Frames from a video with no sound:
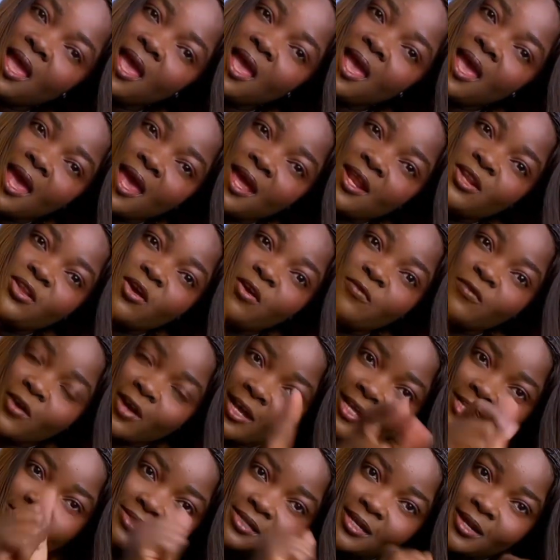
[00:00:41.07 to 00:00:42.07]
and don't
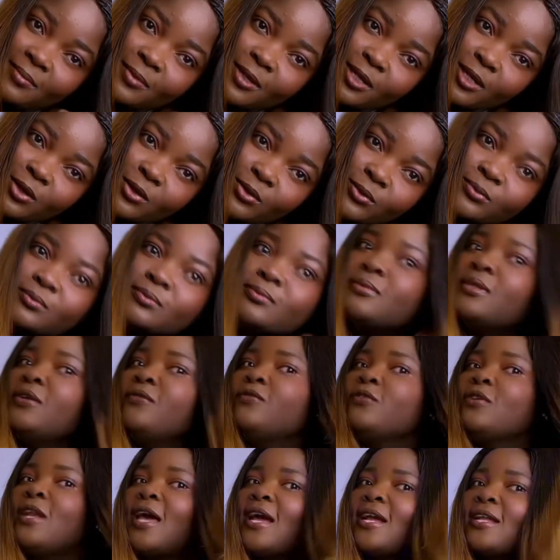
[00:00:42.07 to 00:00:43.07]
forget to let me know
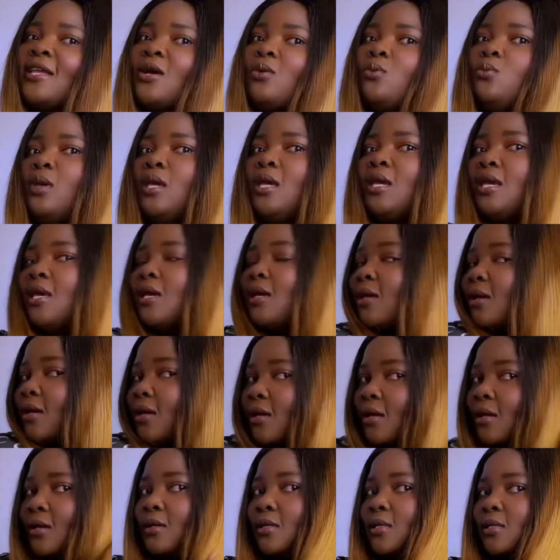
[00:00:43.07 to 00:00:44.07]
if you like the wig.
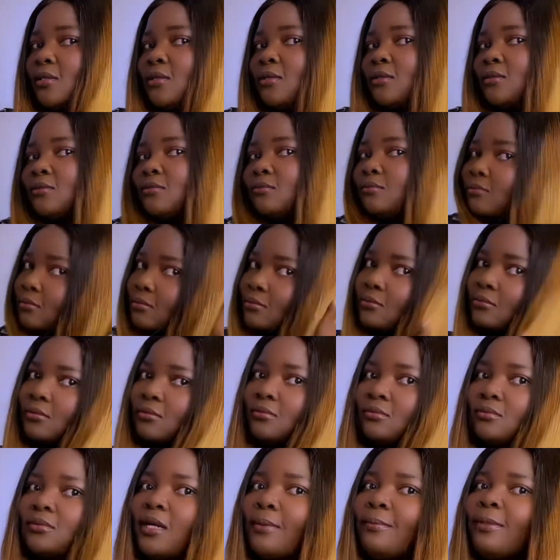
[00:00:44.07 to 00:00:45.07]

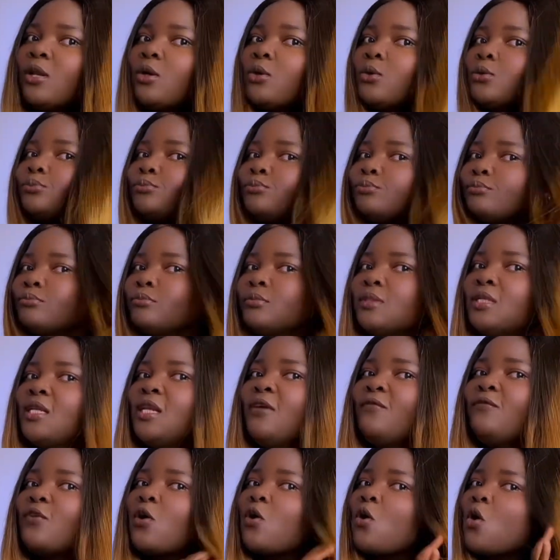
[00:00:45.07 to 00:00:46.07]
Let me know,
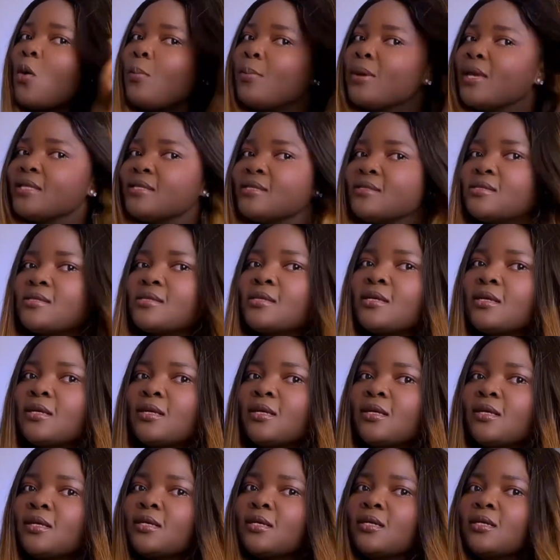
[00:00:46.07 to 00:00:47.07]
leave your comments.
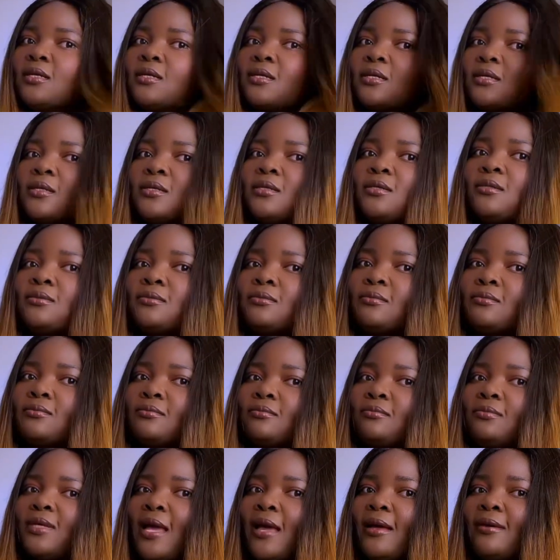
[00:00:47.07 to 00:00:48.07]

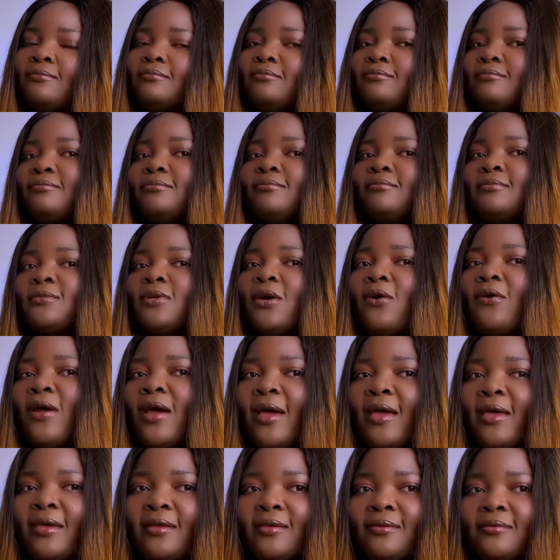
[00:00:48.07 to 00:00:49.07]
Yeah, all
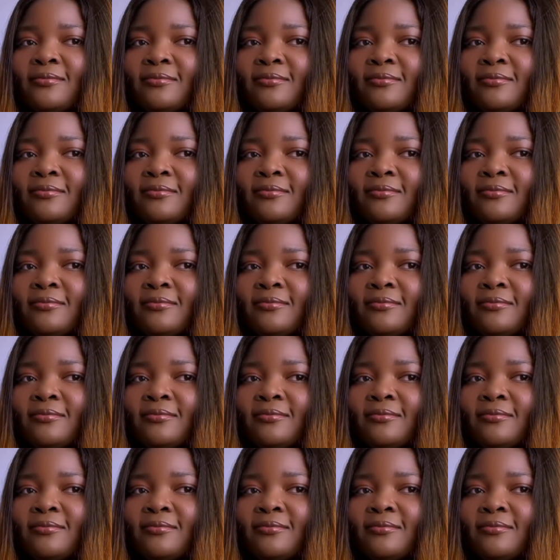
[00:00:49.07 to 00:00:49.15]
right.